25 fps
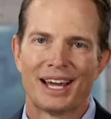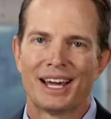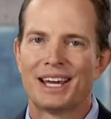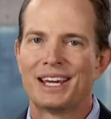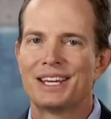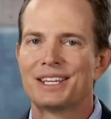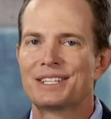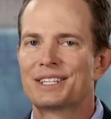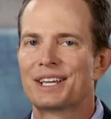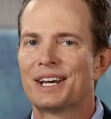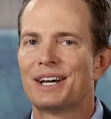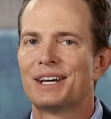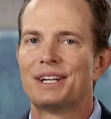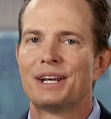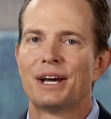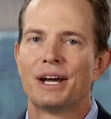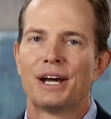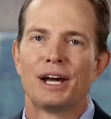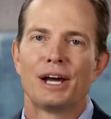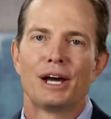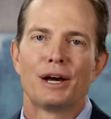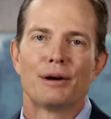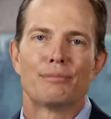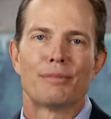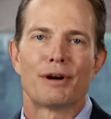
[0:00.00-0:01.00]
He said,
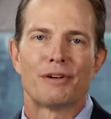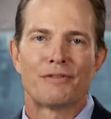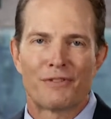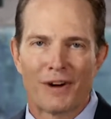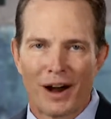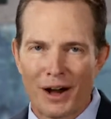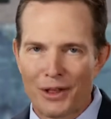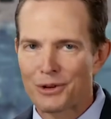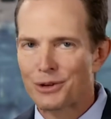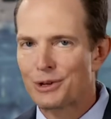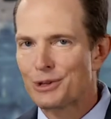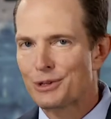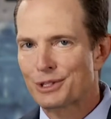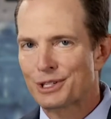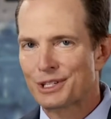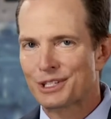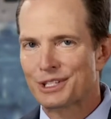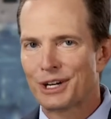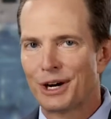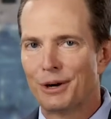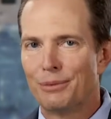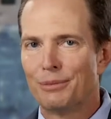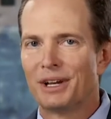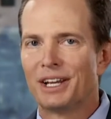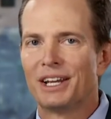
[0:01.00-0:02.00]
"My father used to
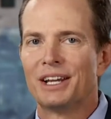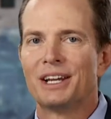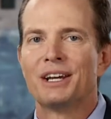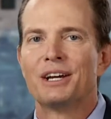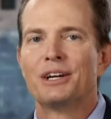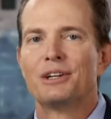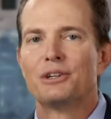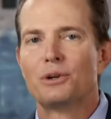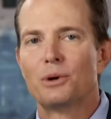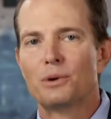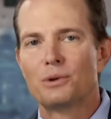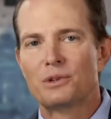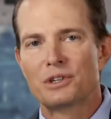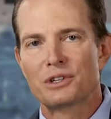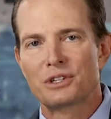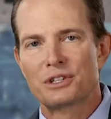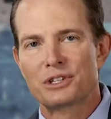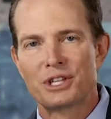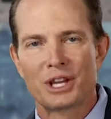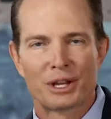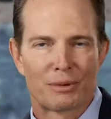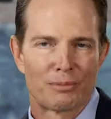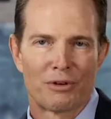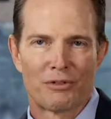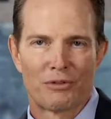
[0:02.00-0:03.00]
tell me, don't just
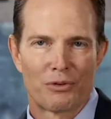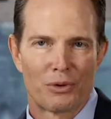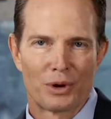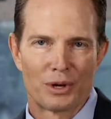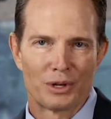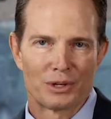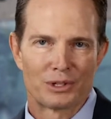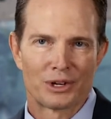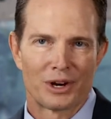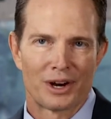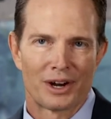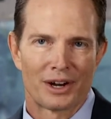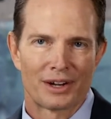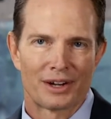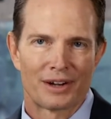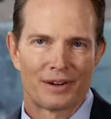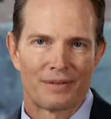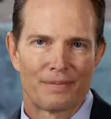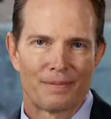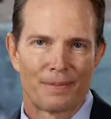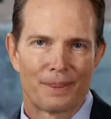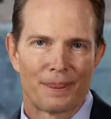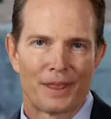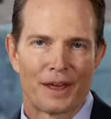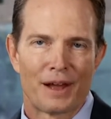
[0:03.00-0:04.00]
think before you talk.
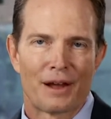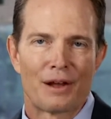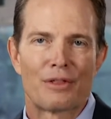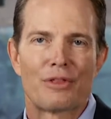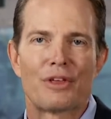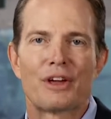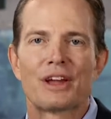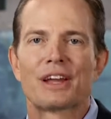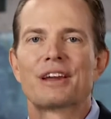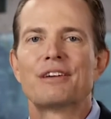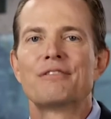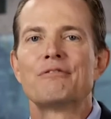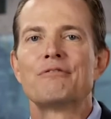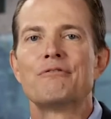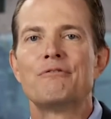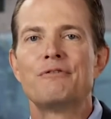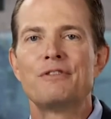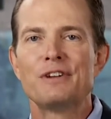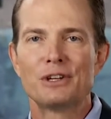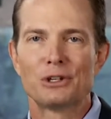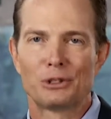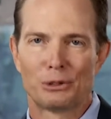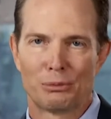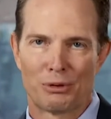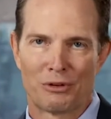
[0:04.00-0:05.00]
Think and
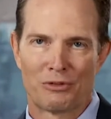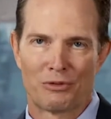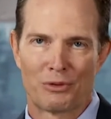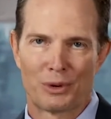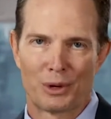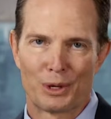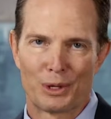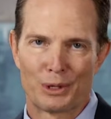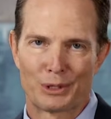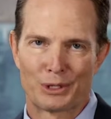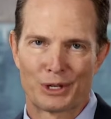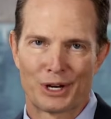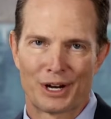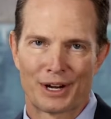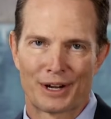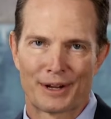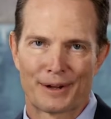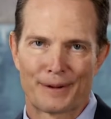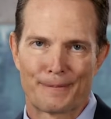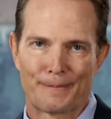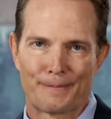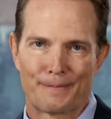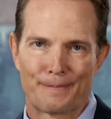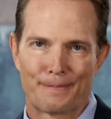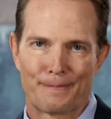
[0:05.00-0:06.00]
feel before you
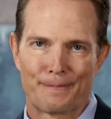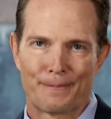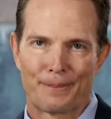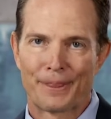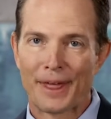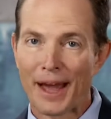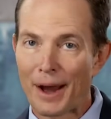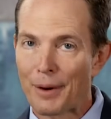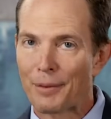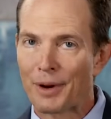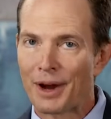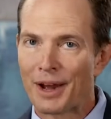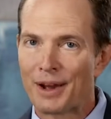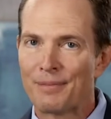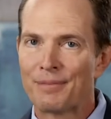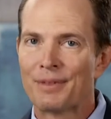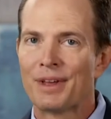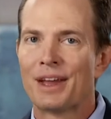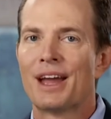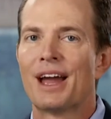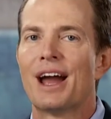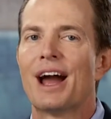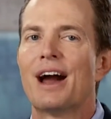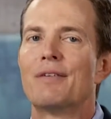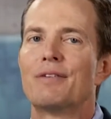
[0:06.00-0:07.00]
talk. That way,
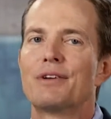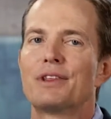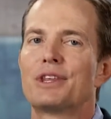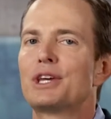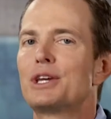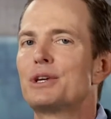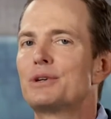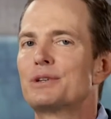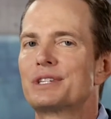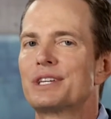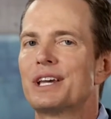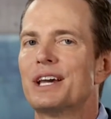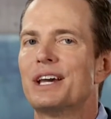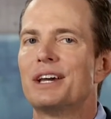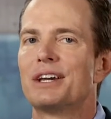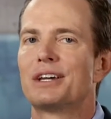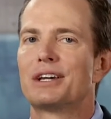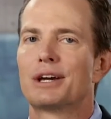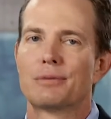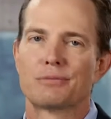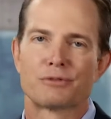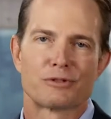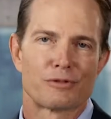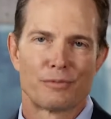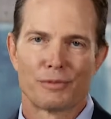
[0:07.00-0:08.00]
everything you say
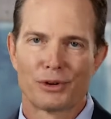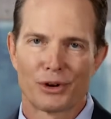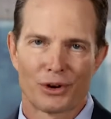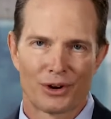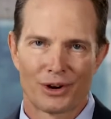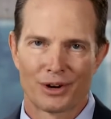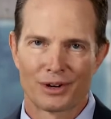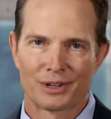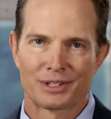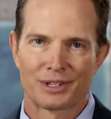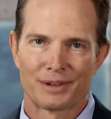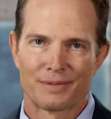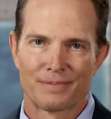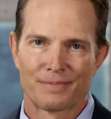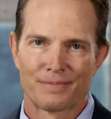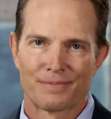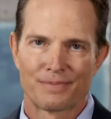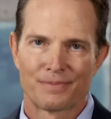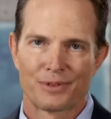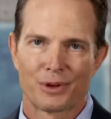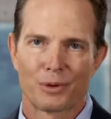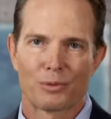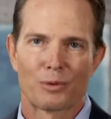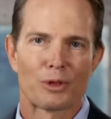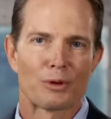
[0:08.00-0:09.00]
comes from your heart.
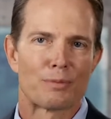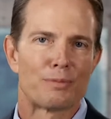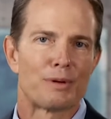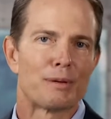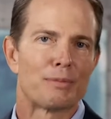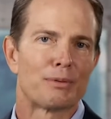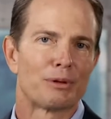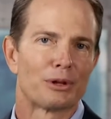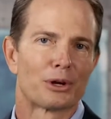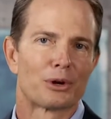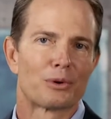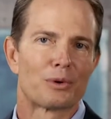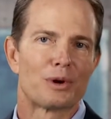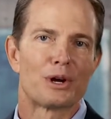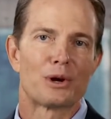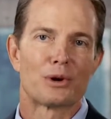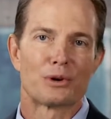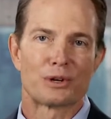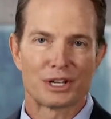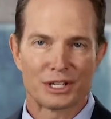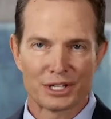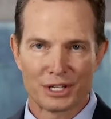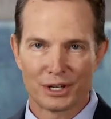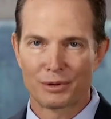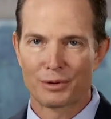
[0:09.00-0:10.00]
Whether people agree or
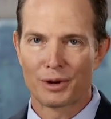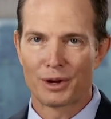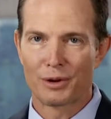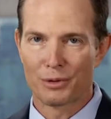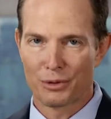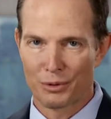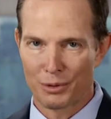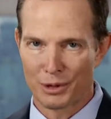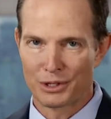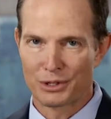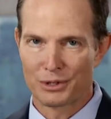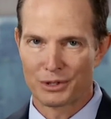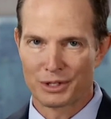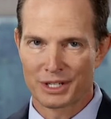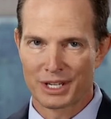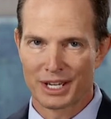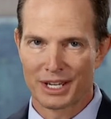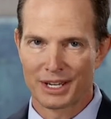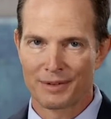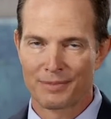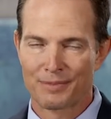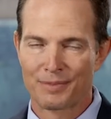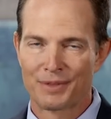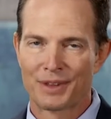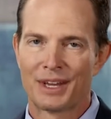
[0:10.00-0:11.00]
disagree with what you
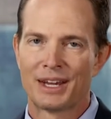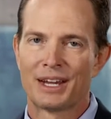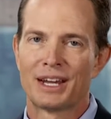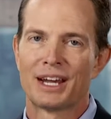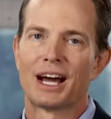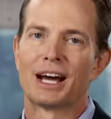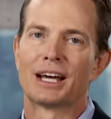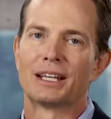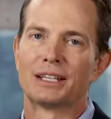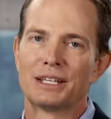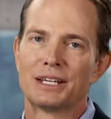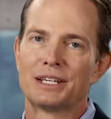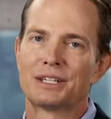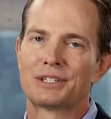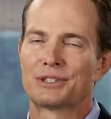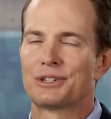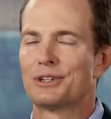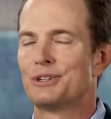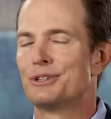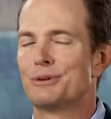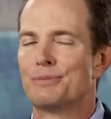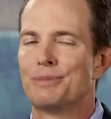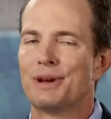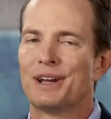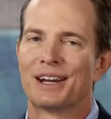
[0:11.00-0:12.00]
say, at least
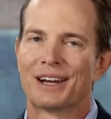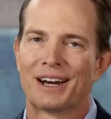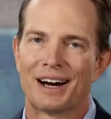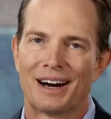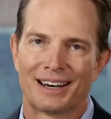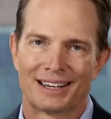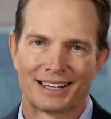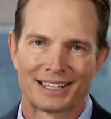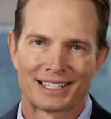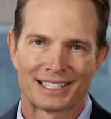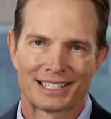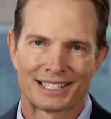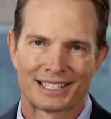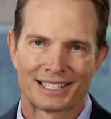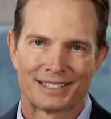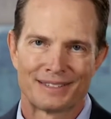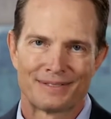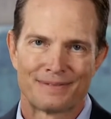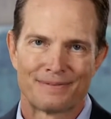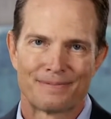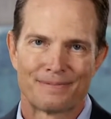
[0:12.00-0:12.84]
you're being honest."